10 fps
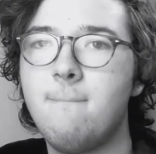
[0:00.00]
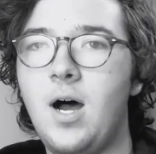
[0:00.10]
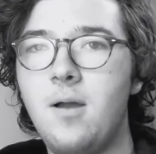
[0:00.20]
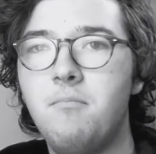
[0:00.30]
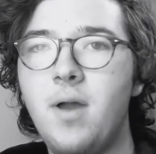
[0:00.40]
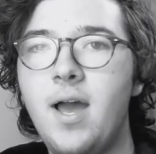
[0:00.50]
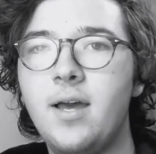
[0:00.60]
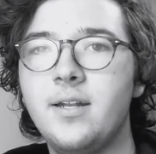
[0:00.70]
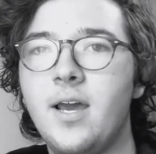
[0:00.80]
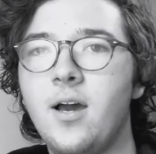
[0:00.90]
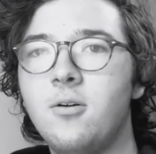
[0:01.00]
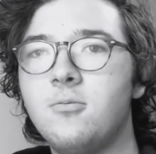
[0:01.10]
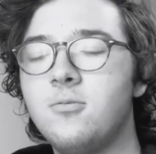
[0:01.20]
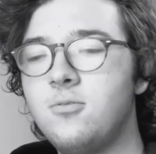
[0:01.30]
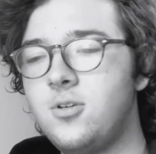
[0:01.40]
bad now.
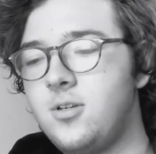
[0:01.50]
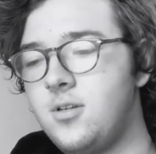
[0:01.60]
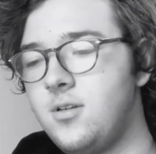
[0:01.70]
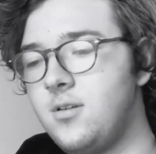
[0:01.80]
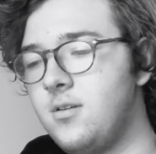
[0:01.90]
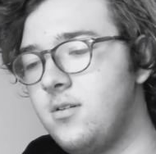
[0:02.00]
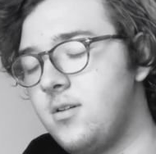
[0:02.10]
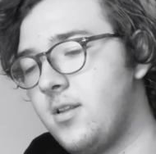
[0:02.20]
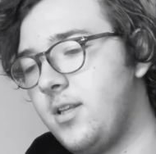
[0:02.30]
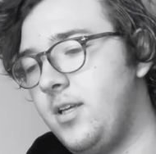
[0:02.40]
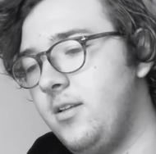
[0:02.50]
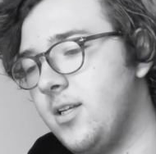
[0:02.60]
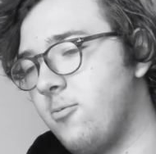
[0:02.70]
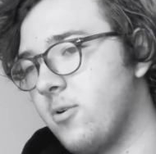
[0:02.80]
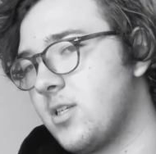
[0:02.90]
I think he
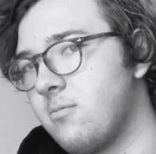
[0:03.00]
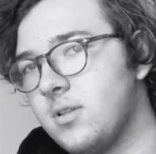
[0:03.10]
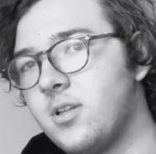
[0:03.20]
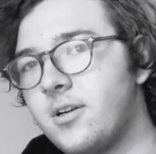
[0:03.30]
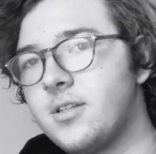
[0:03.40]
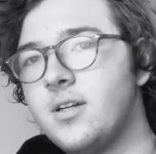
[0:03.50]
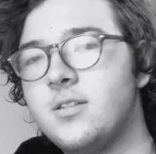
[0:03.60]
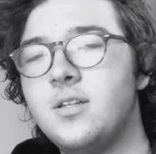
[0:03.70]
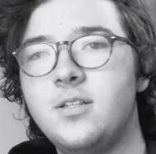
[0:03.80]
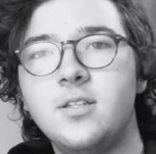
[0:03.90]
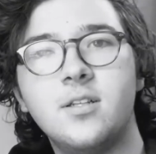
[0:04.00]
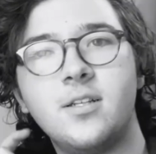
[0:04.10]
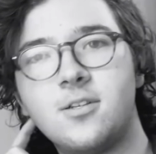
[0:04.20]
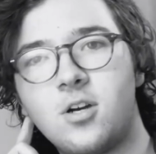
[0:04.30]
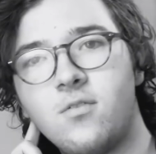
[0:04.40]
like works with Darkseid, and they
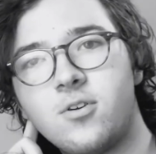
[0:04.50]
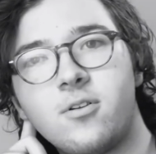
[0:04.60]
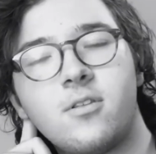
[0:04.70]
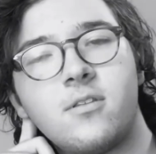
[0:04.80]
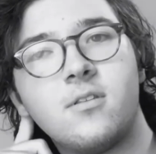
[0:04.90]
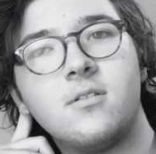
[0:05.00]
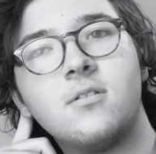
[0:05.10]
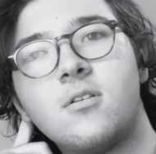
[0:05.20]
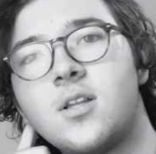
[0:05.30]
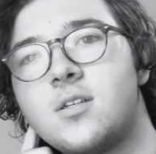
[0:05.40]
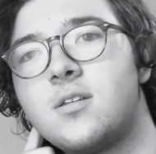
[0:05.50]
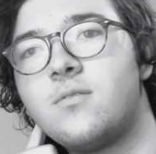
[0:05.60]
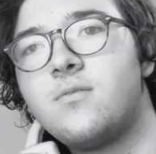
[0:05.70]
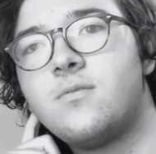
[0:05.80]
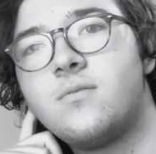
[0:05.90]
took over Earth and all that stuff.
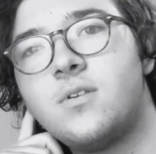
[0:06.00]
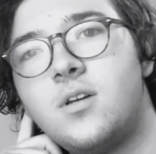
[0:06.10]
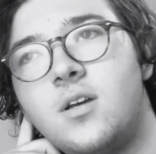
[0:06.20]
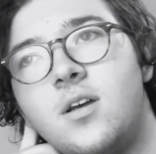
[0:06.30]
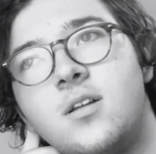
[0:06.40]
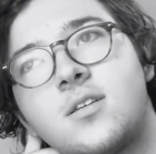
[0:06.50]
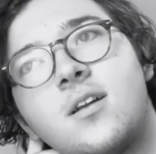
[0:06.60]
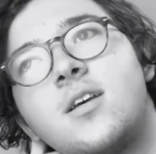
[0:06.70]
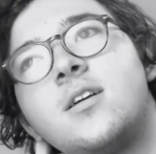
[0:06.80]
It's kind of like